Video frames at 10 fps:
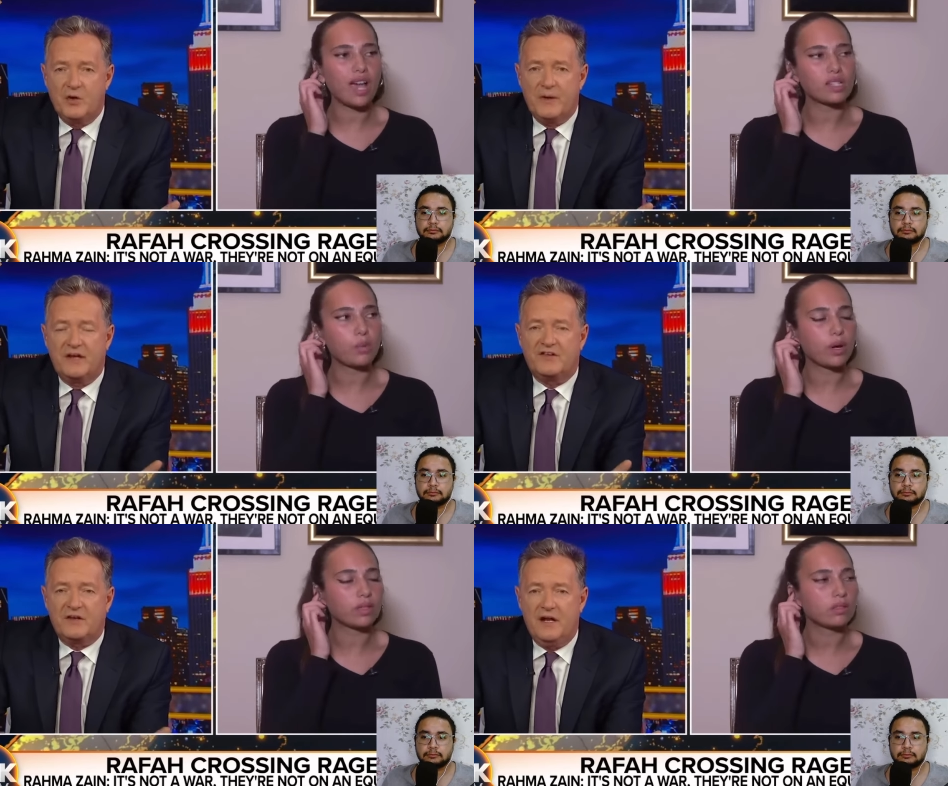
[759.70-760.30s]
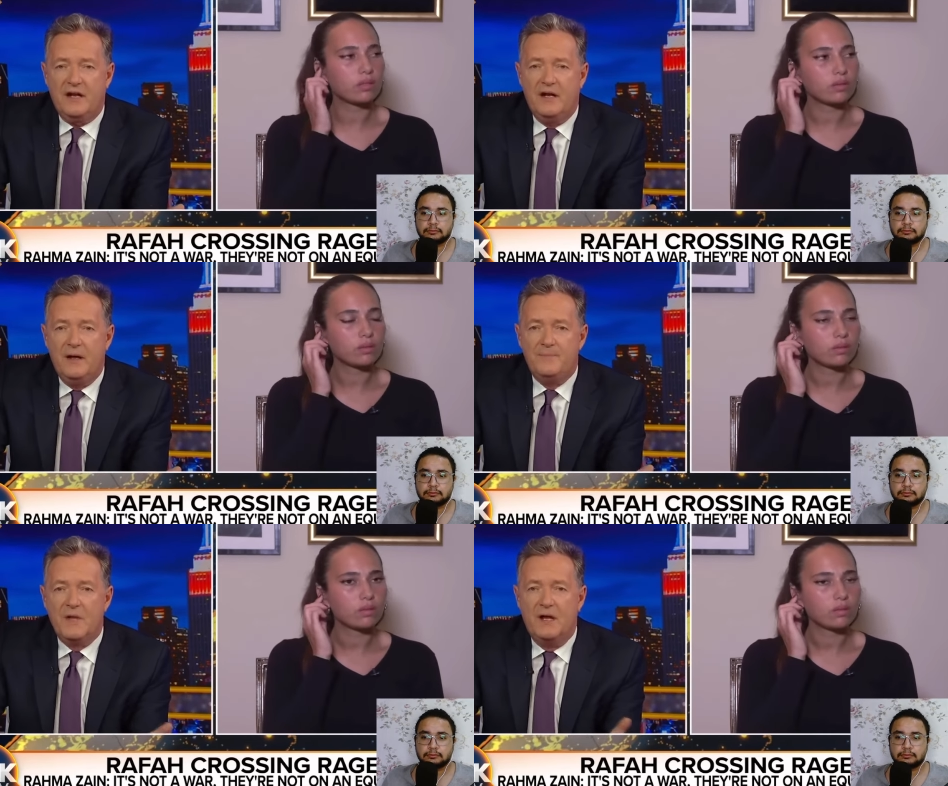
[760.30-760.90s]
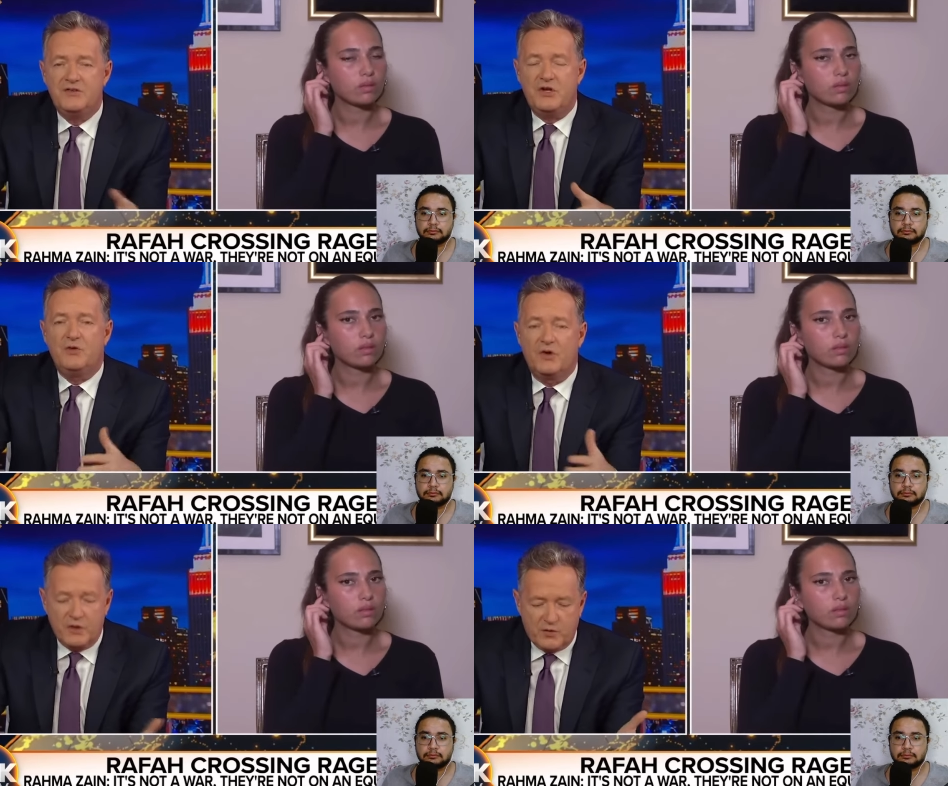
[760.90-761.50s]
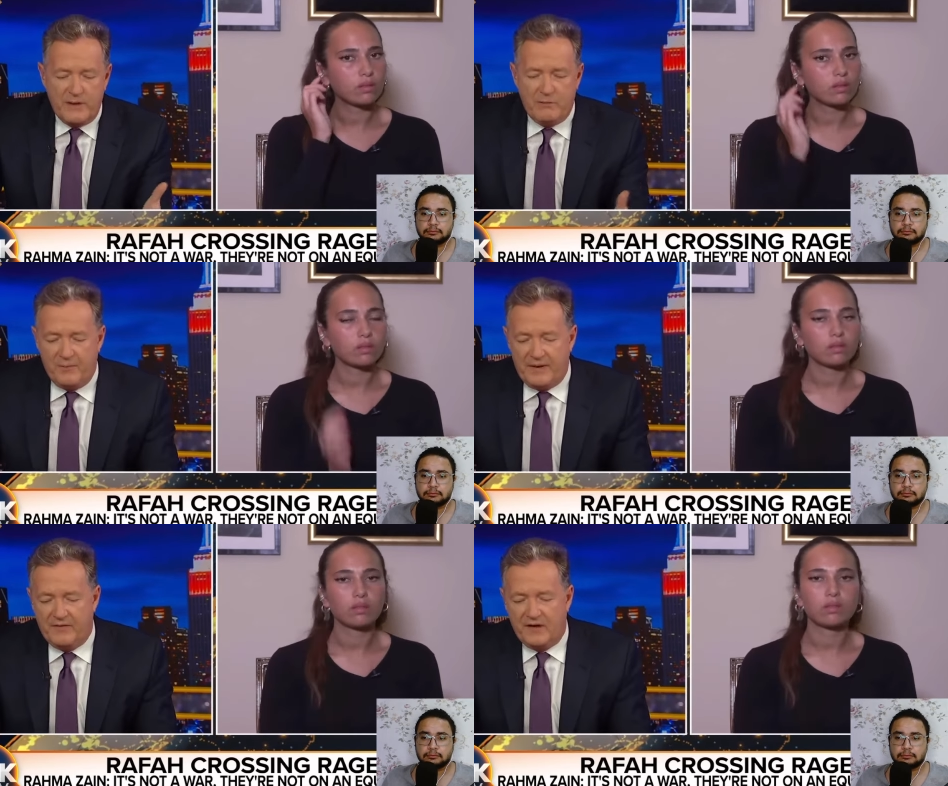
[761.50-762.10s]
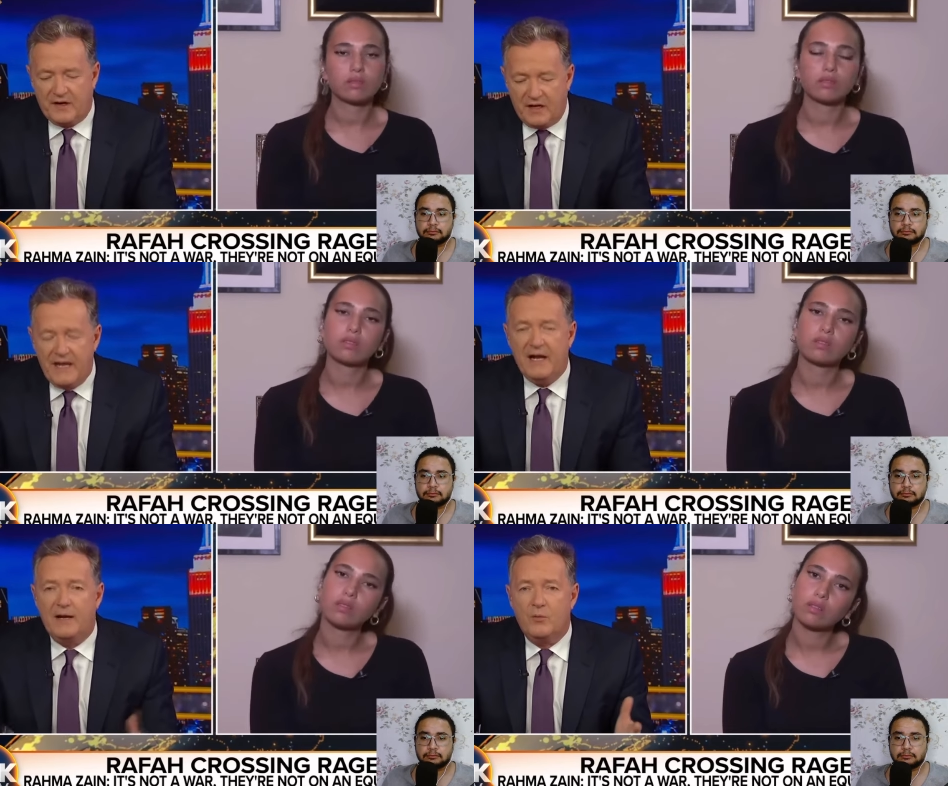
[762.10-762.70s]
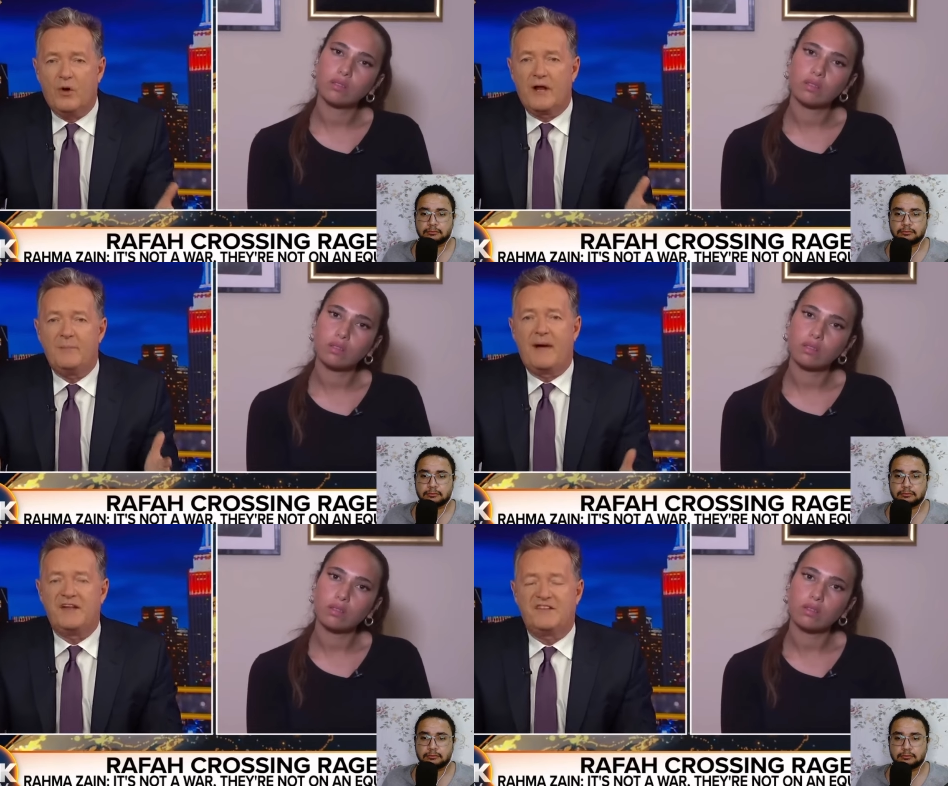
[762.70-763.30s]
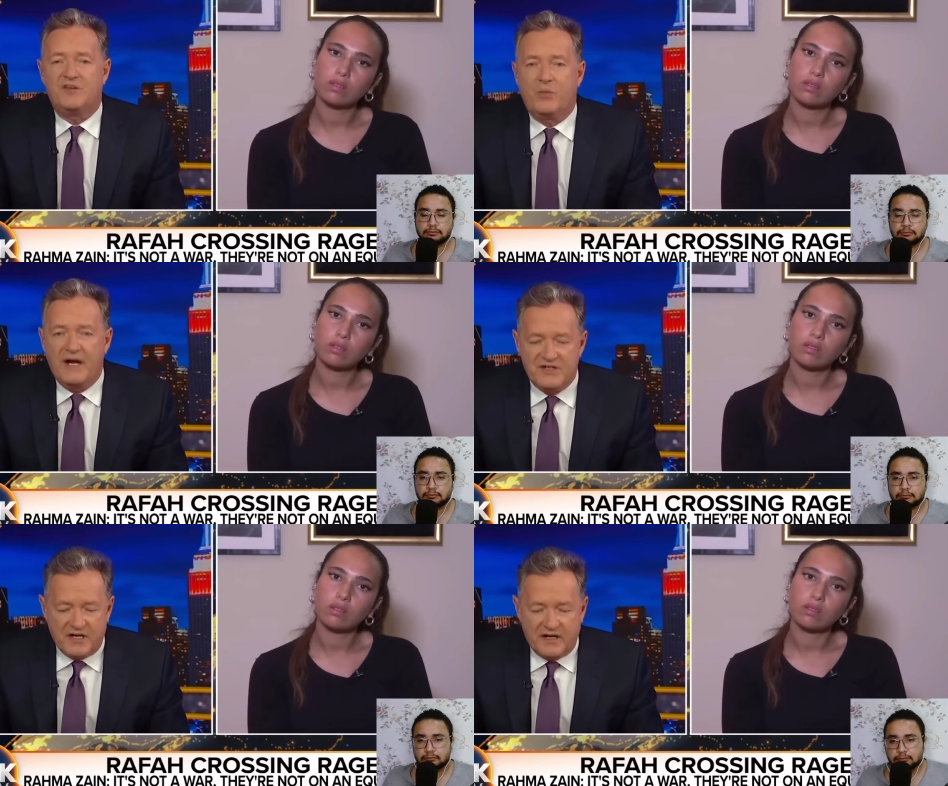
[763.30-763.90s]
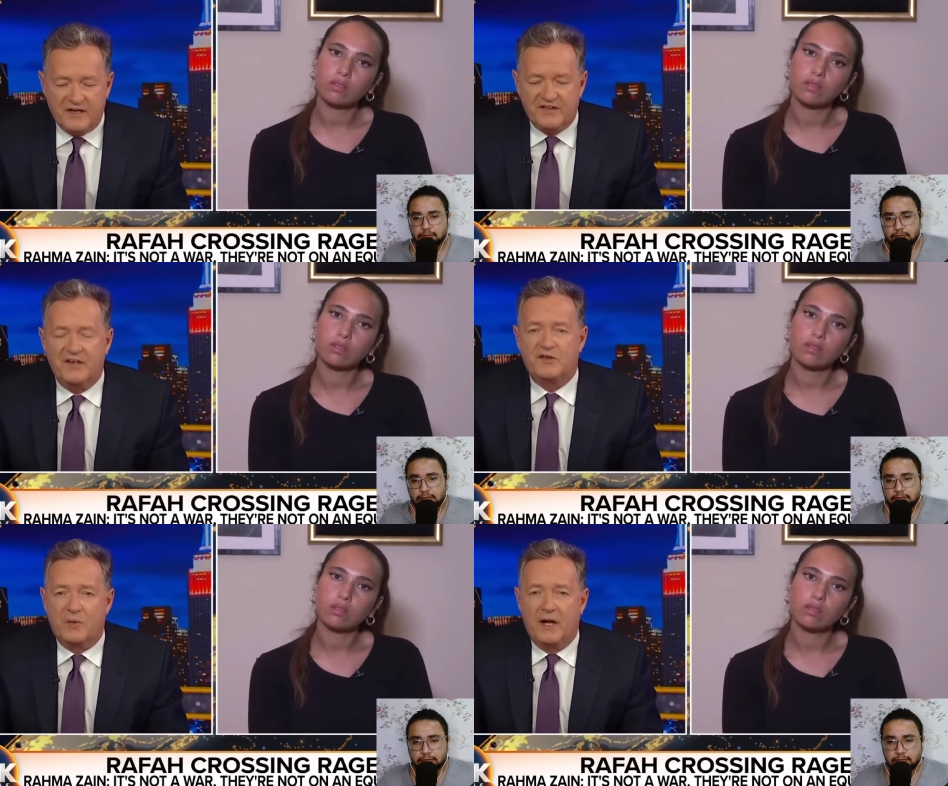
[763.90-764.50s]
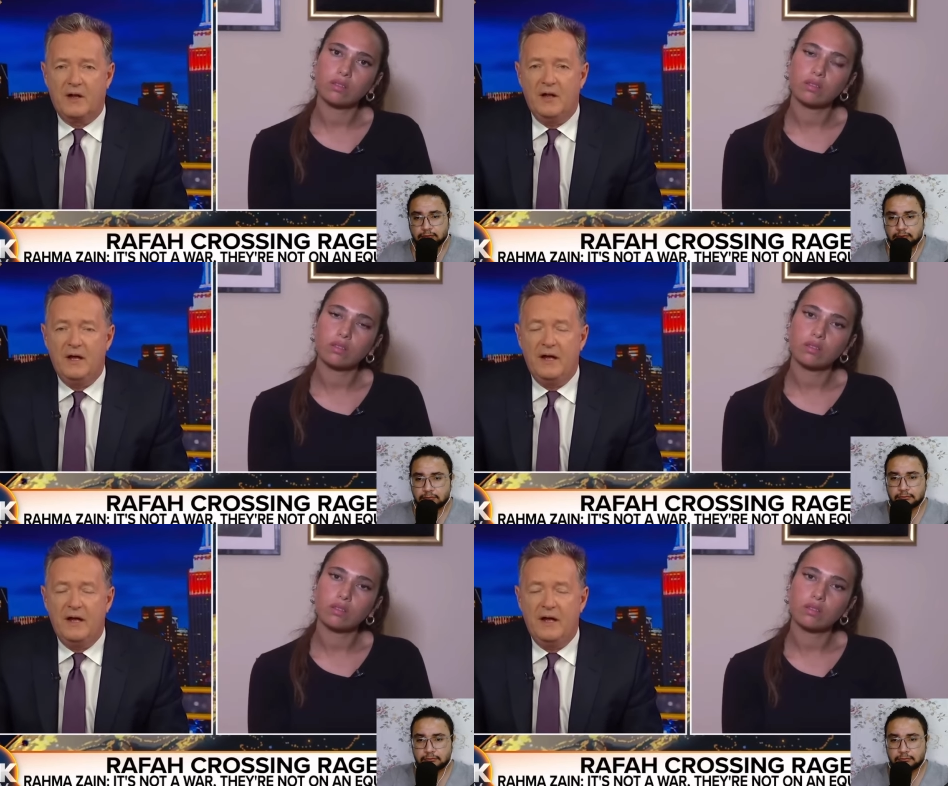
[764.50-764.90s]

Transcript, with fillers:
Speaker 1: is doing is clearly do you not agree with me that clearly what Hamas is waging against Israel